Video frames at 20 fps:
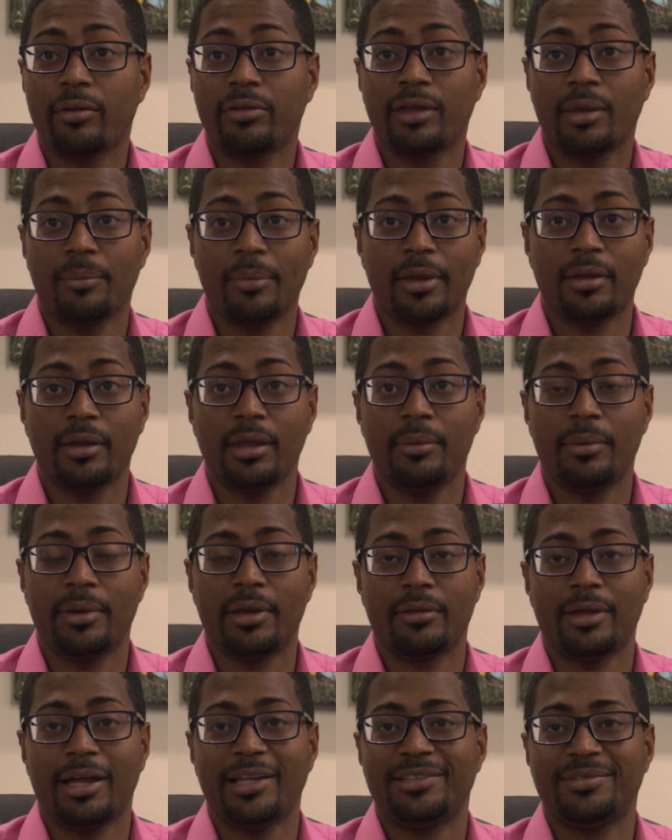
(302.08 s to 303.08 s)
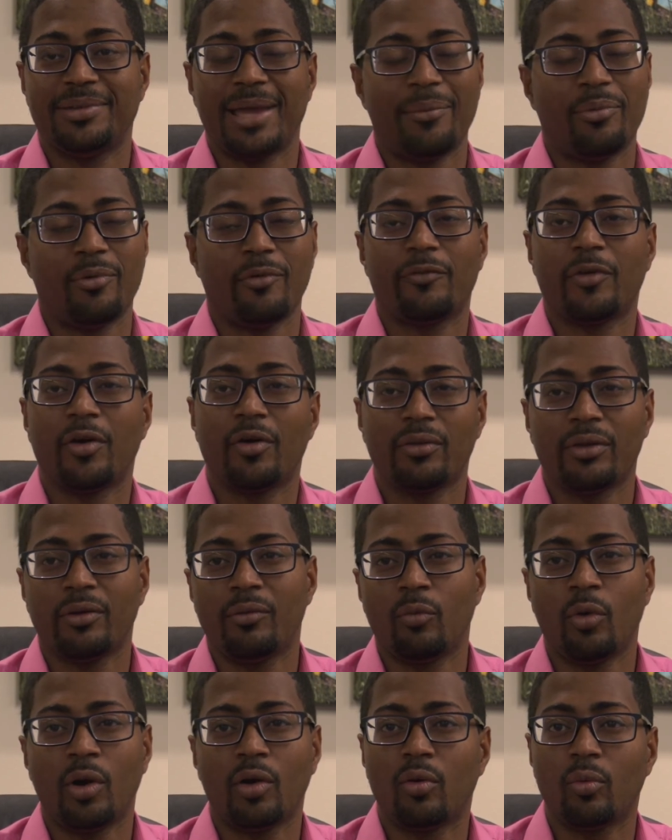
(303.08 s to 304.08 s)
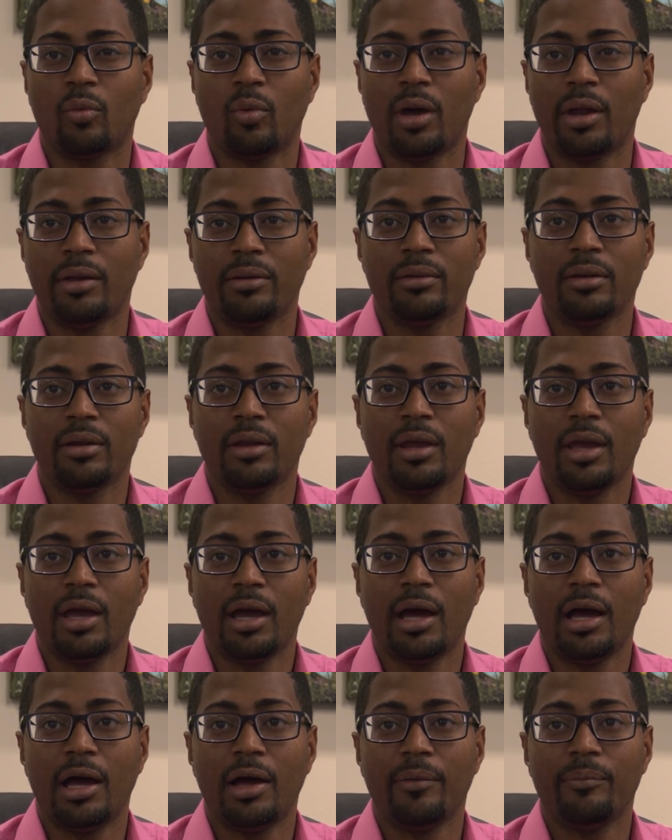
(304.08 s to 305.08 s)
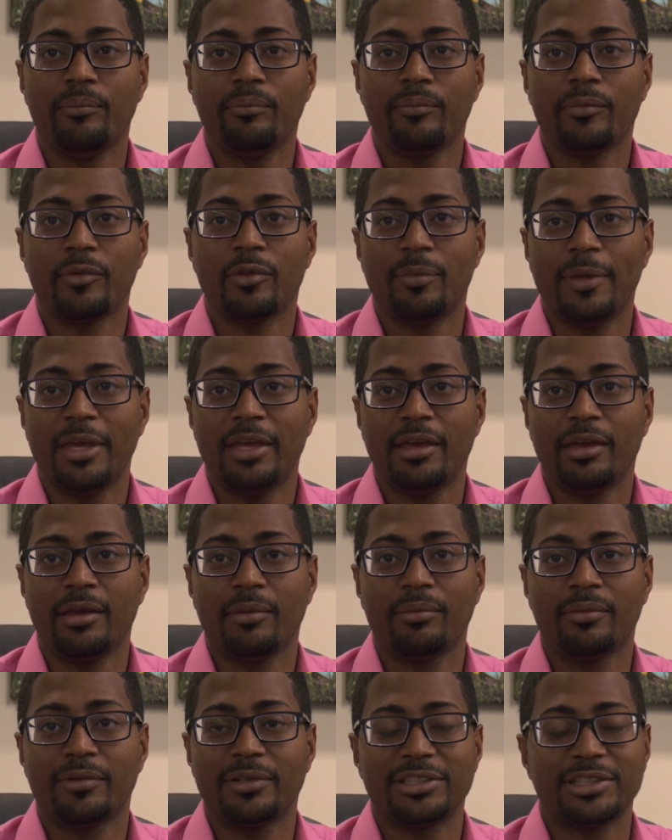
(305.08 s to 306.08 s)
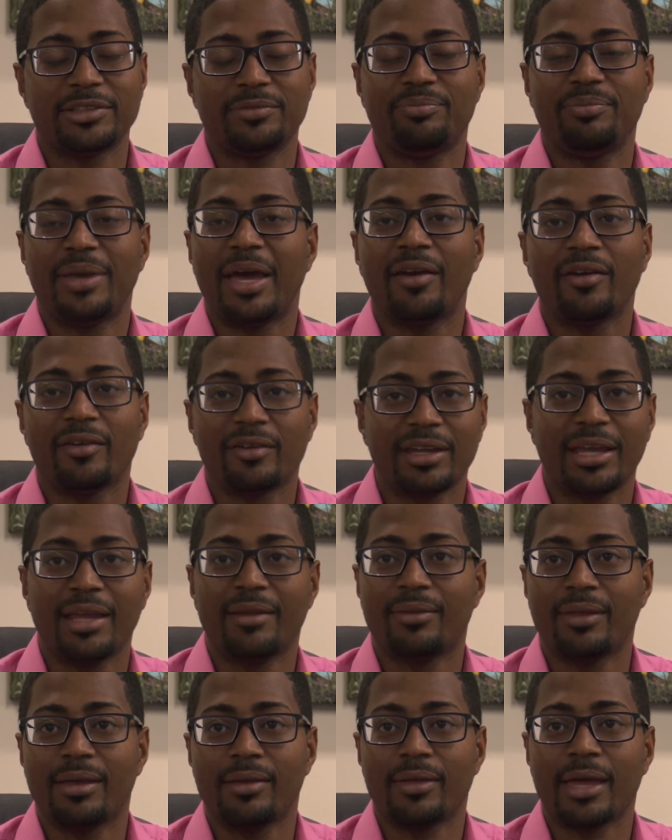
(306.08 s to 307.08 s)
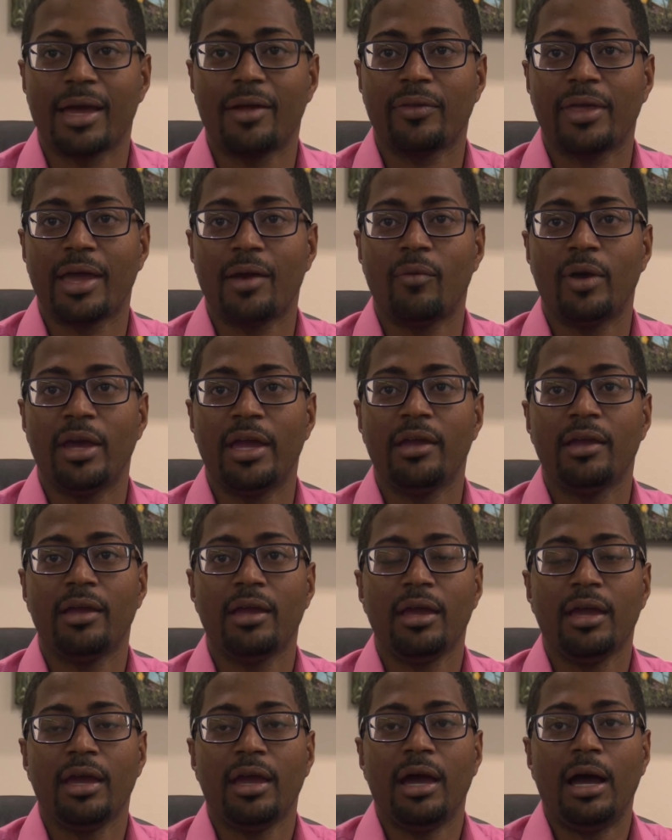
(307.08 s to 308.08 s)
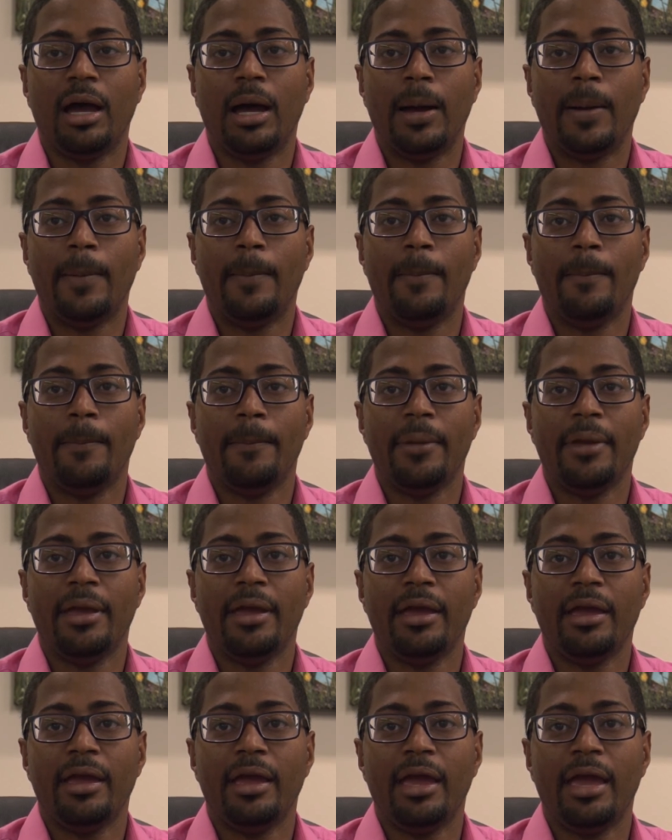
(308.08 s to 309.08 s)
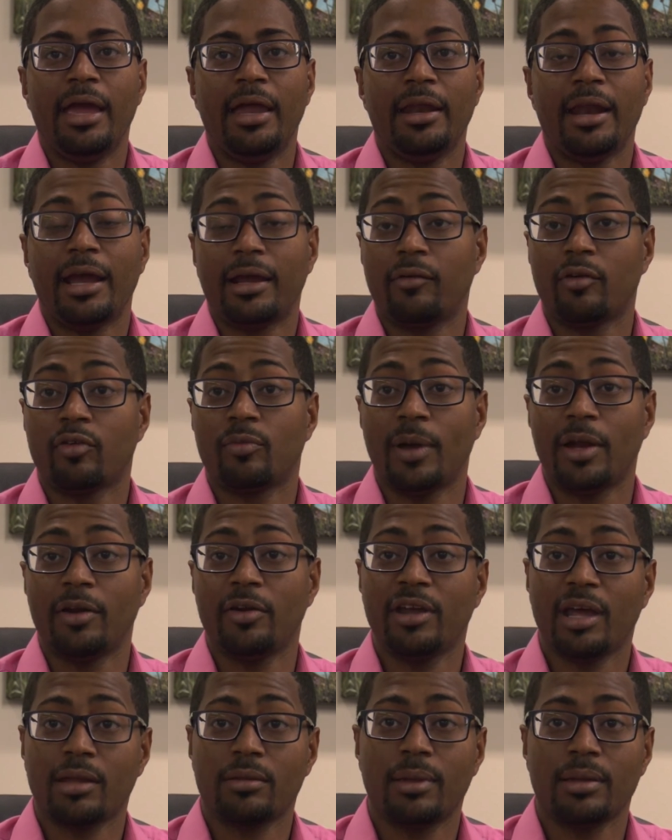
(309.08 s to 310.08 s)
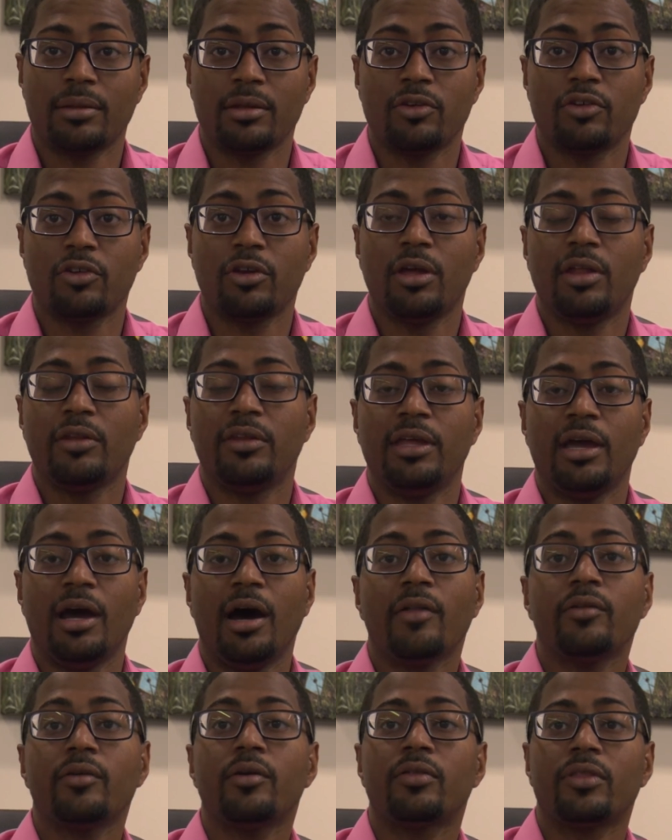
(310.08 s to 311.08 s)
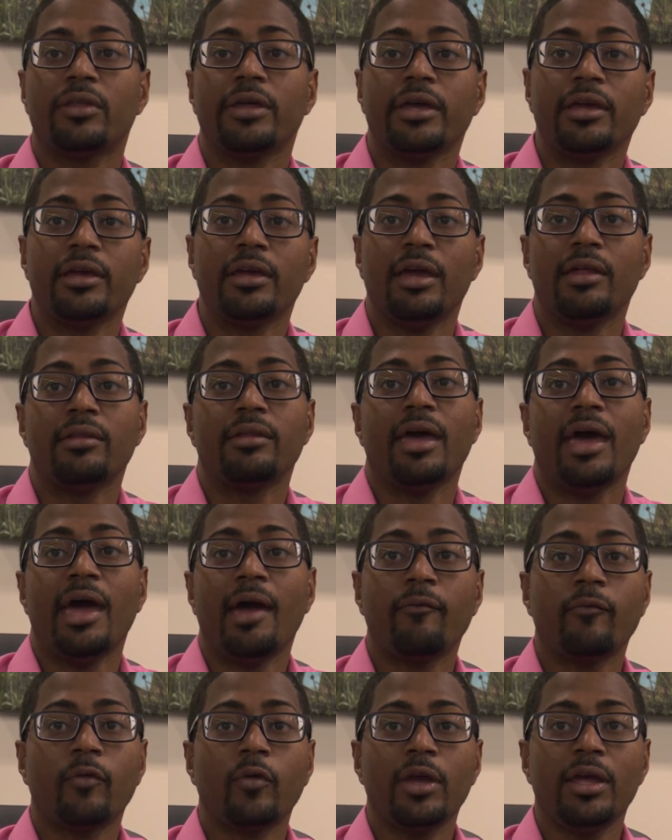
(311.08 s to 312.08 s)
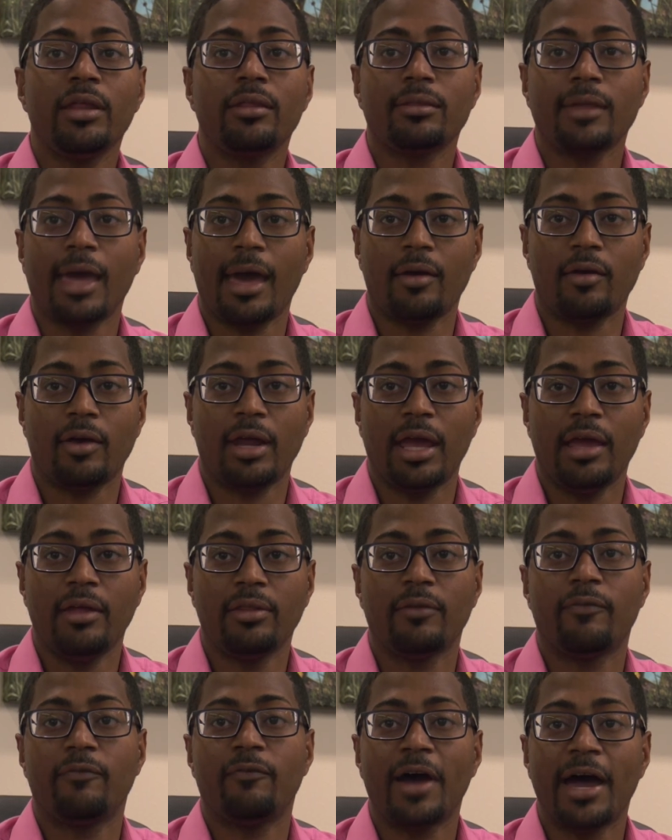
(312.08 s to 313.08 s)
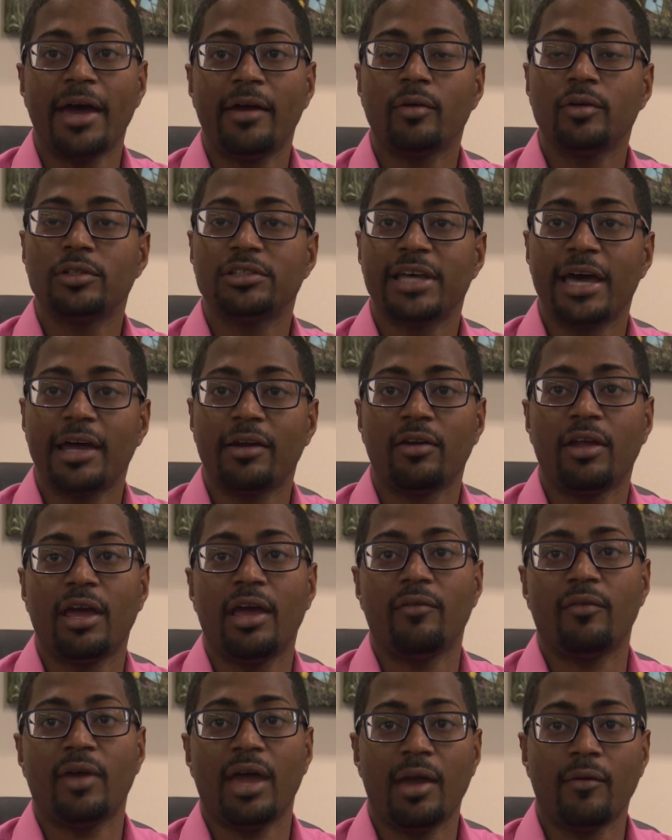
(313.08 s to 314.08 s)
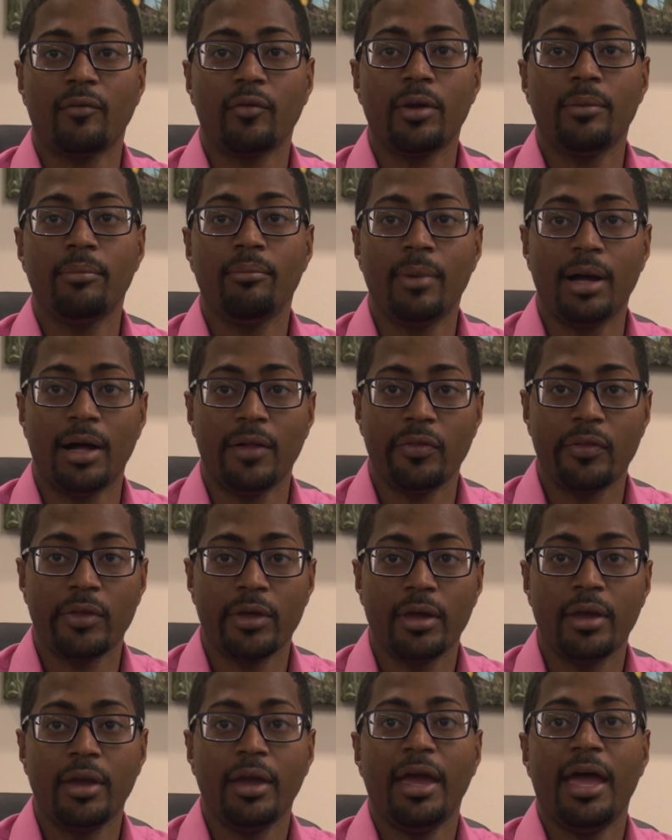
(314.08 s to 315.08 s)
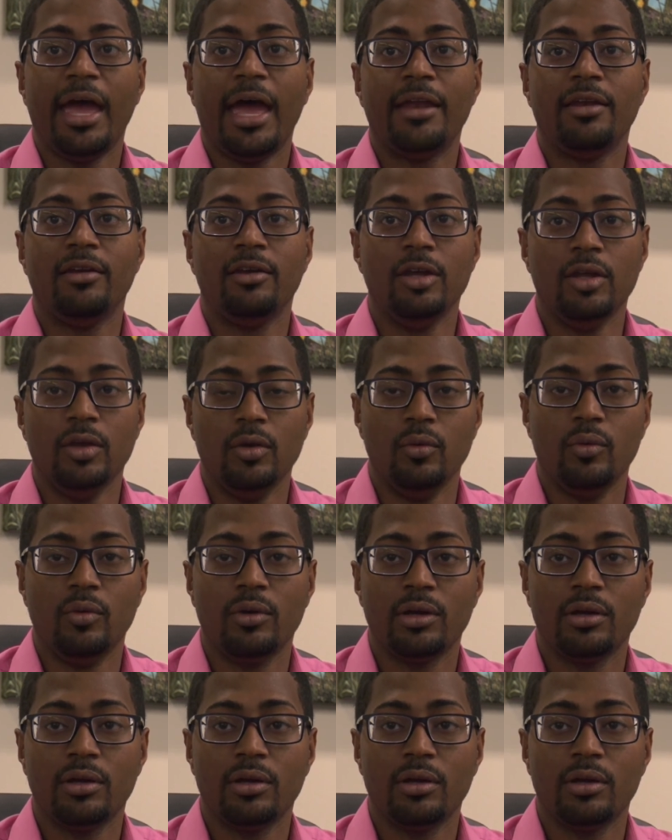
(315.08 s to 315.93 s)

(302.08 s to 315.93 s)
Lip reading: typically because I prefer the one-on-one speaking. It's just better to get things out that way. And I can respond to your text message. The other thing is every Saturday, the final Saturday of every month at noon,